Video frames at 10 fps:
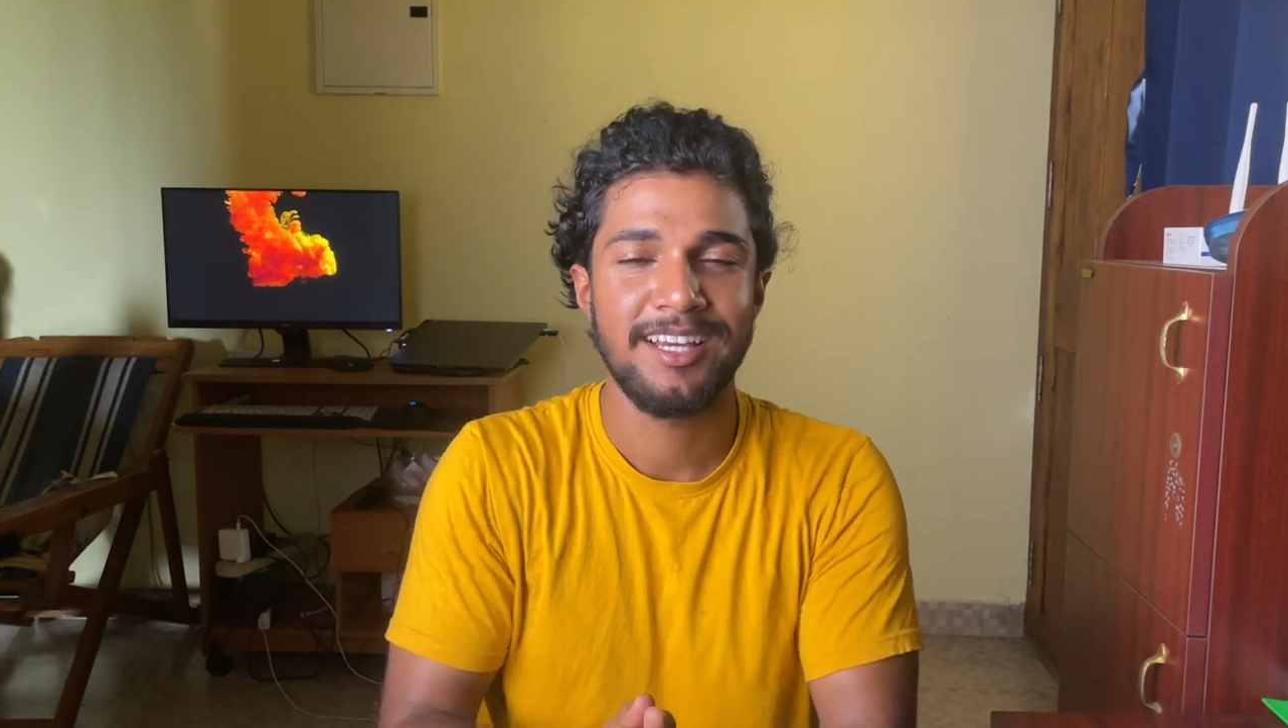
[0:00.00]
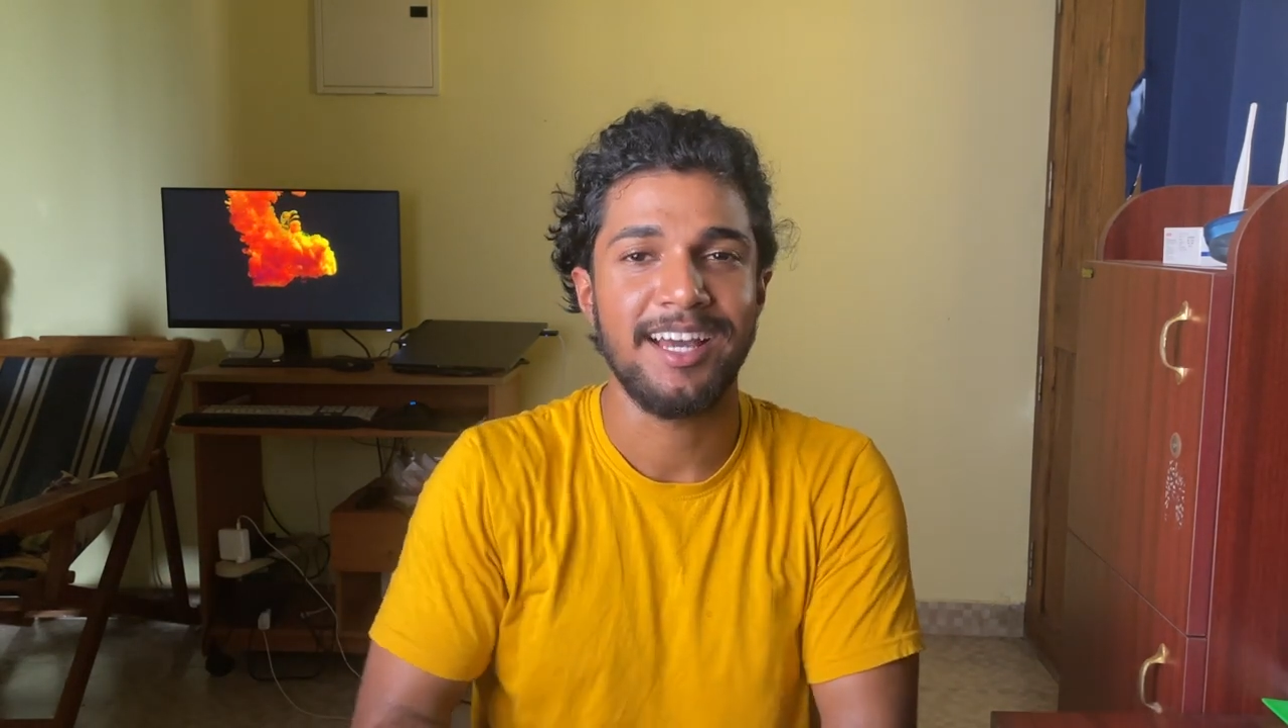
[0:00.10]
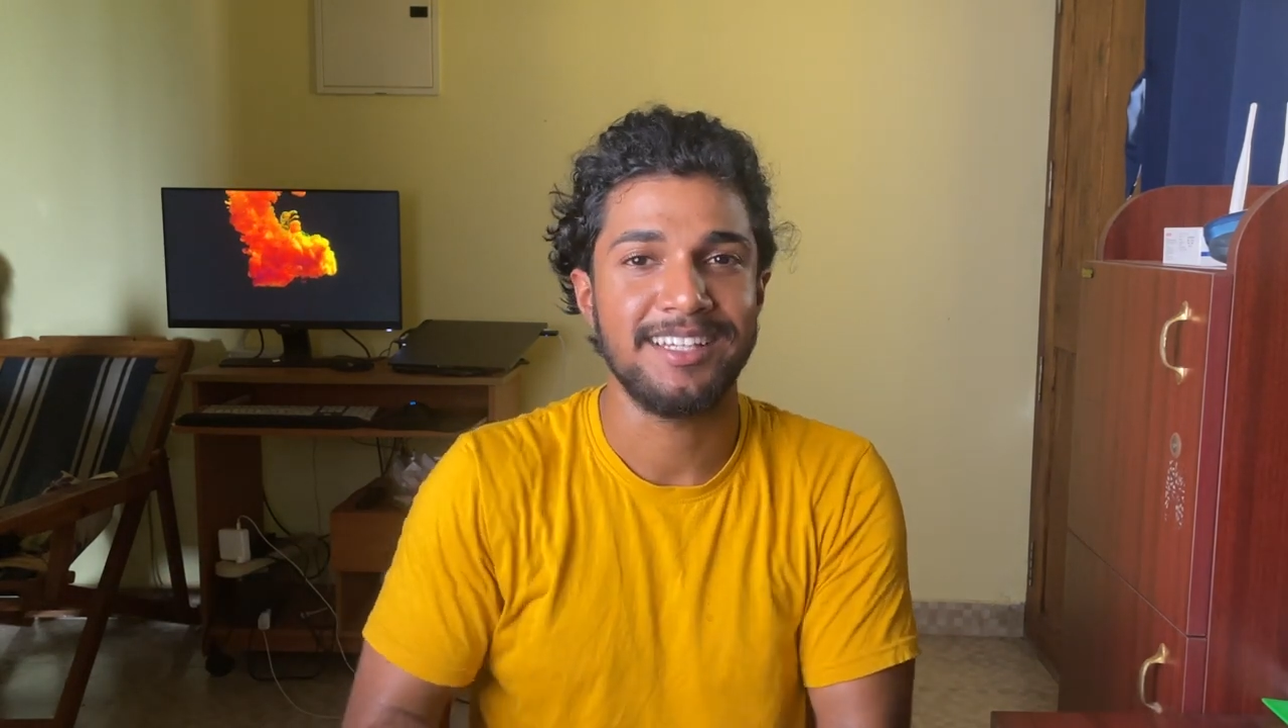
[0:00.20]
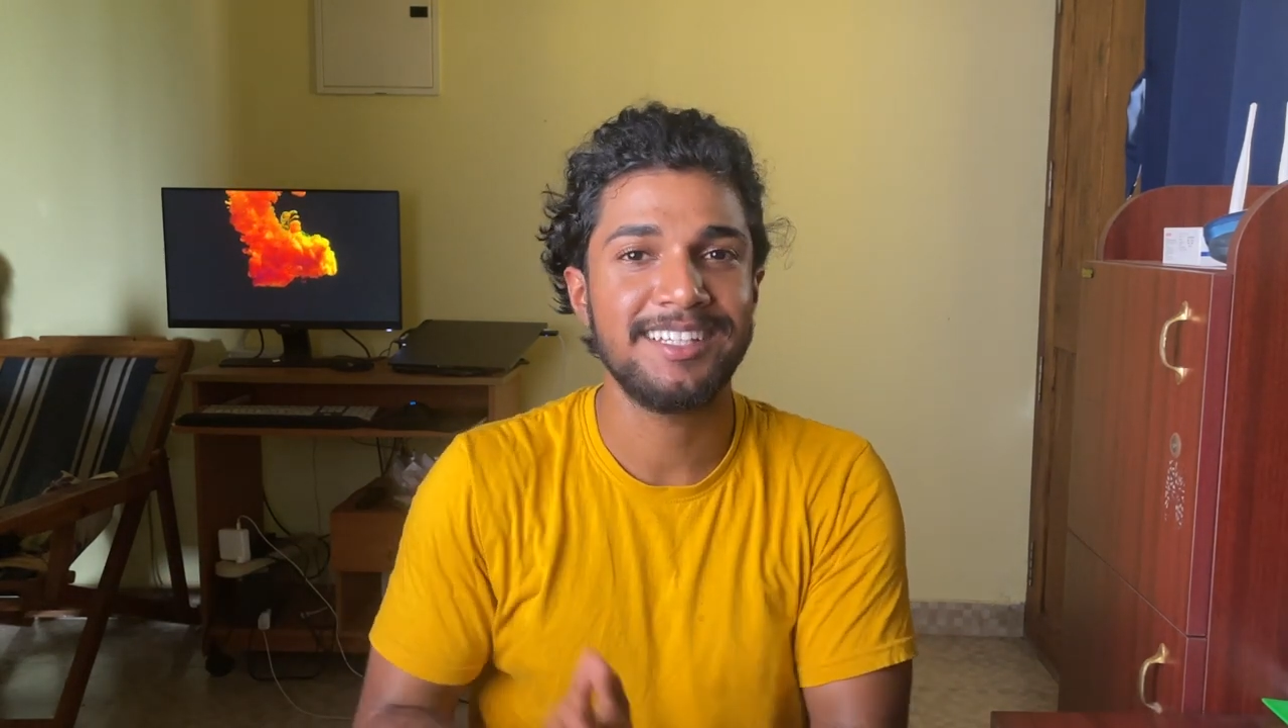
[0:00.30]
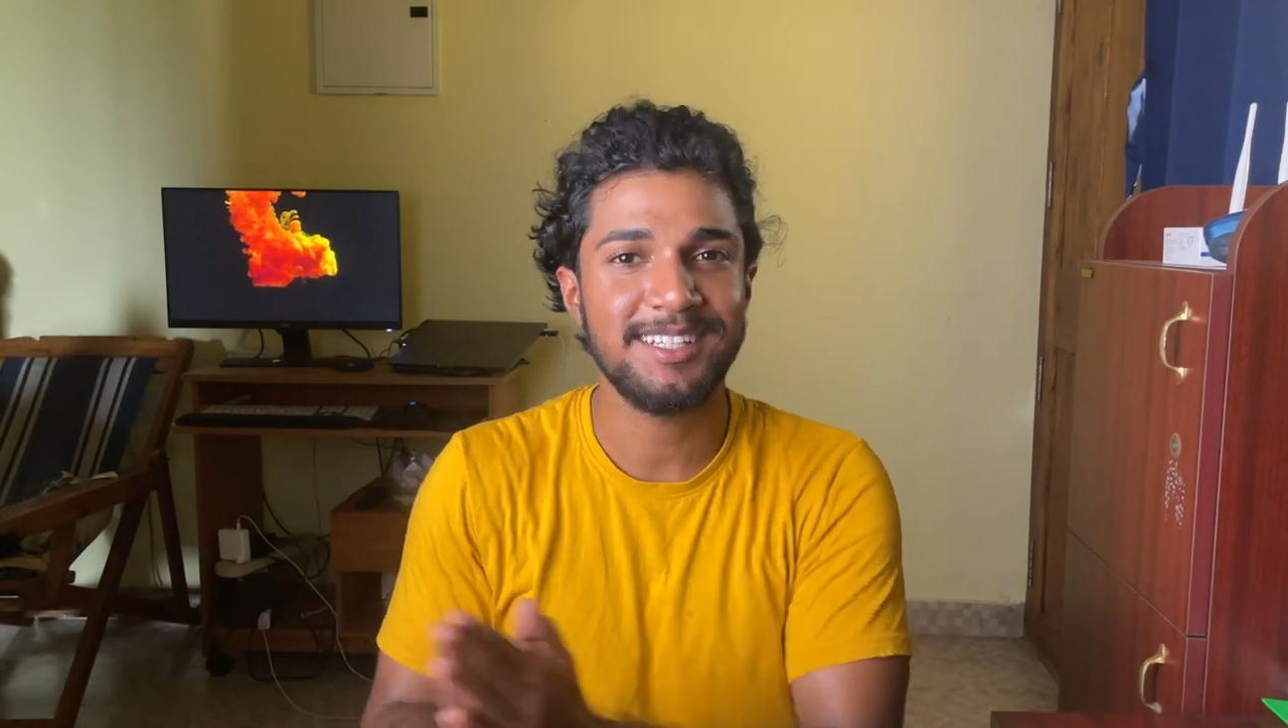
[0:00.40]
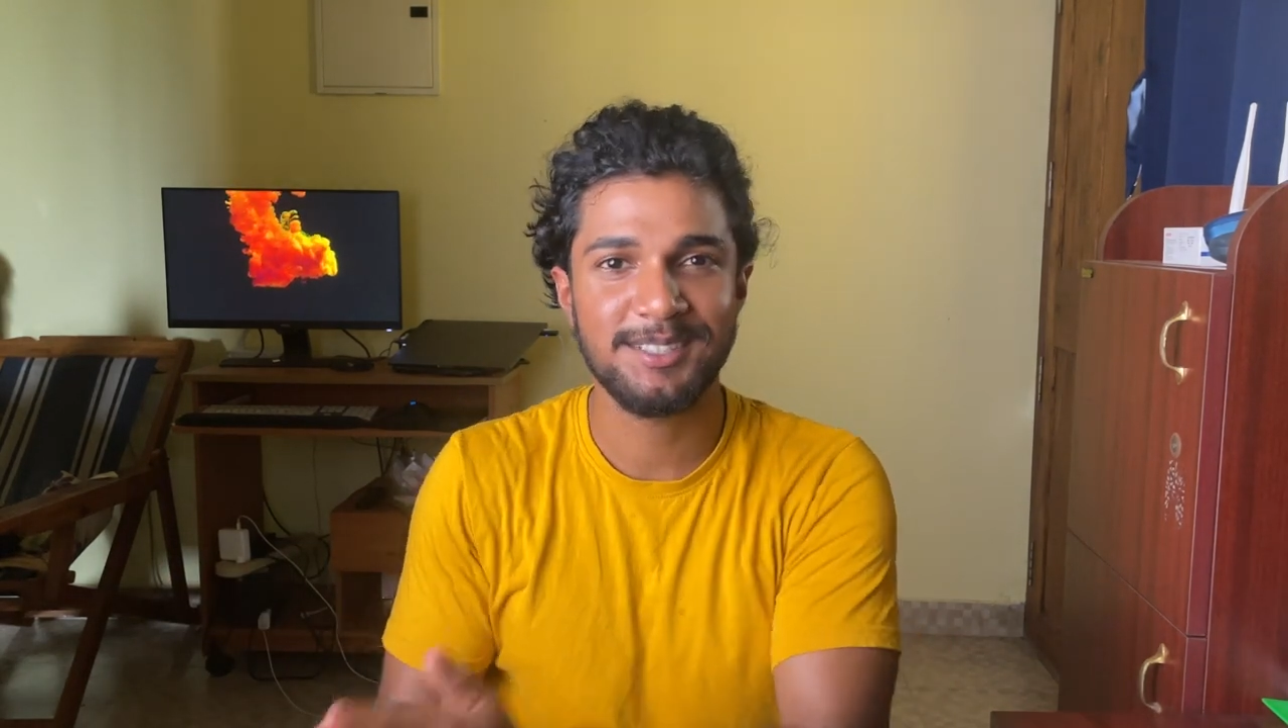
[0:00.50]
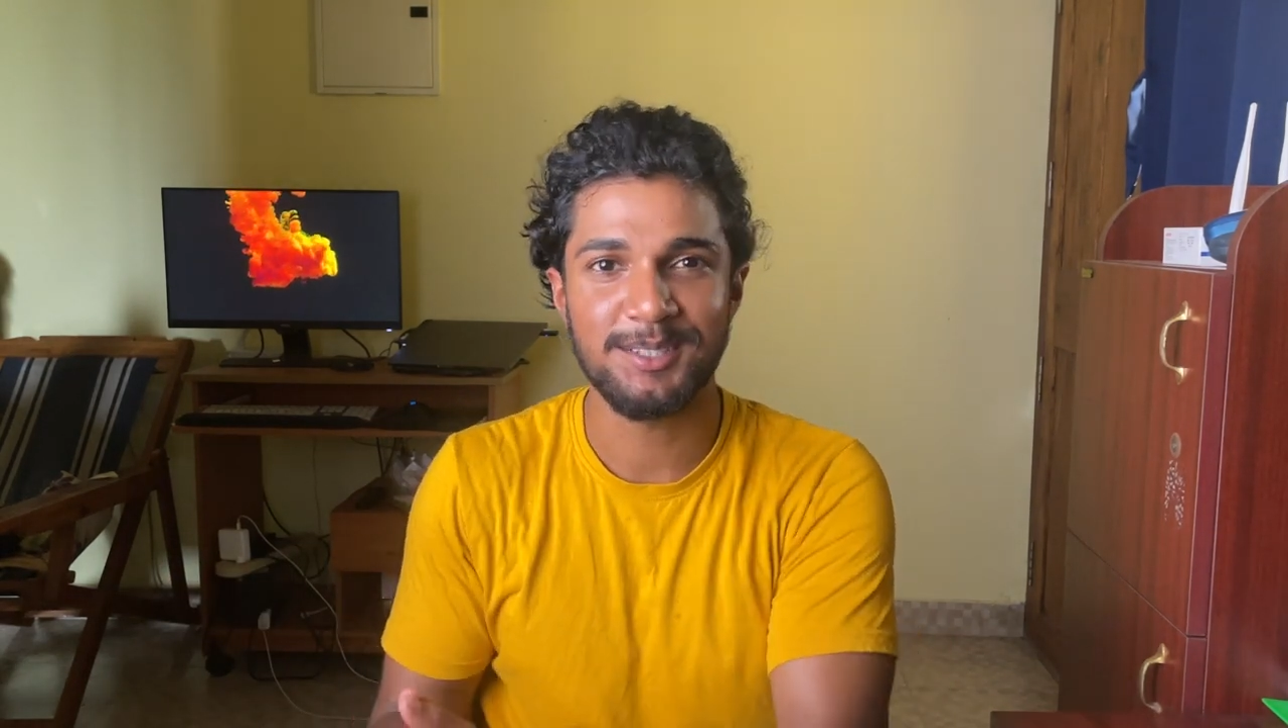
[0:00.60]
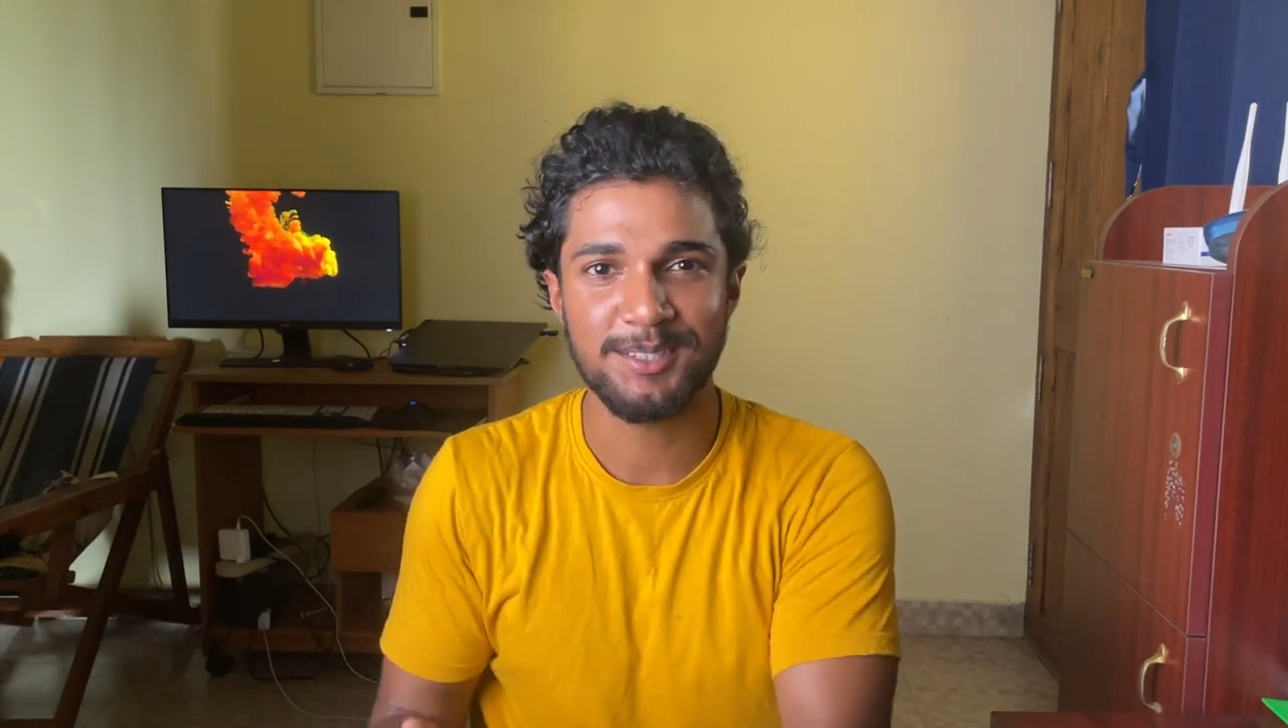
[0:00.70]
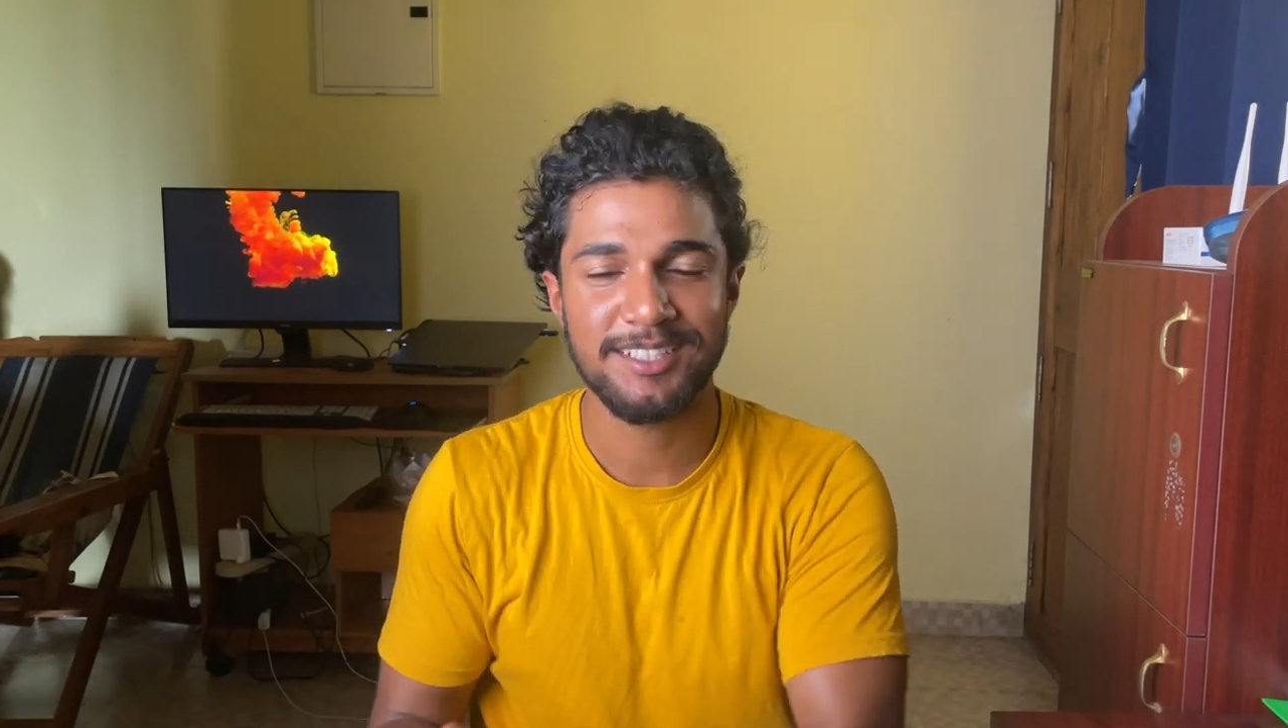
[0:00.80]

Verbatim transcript: I get to this,